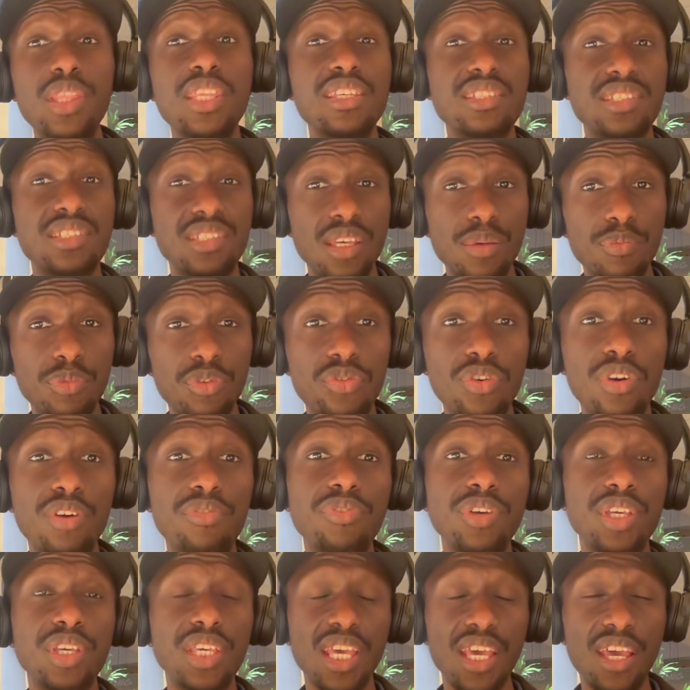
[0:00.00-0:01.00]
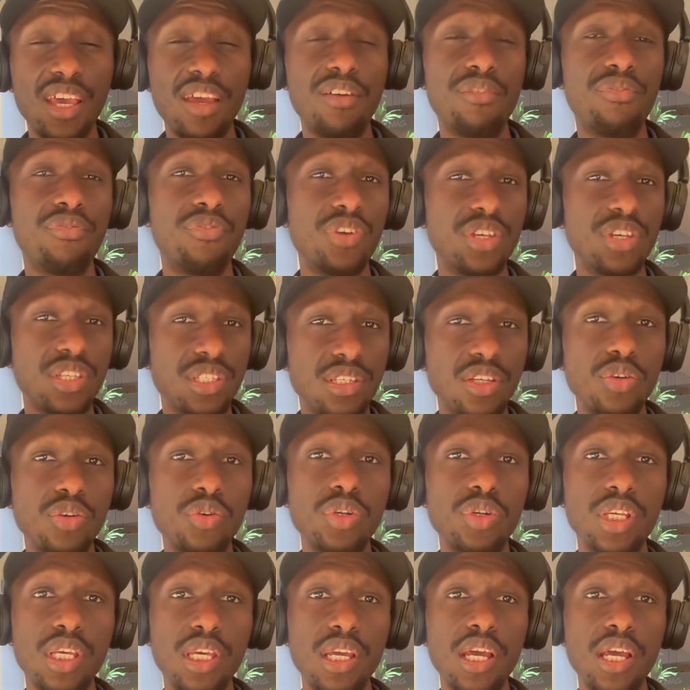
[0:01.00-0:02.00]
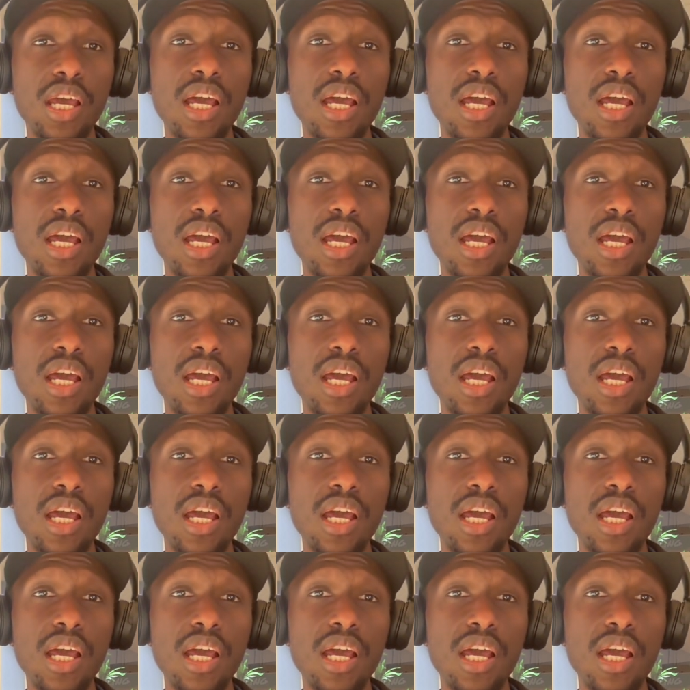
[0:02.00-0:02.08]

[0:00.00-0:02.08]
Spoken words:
the same traffic every single day.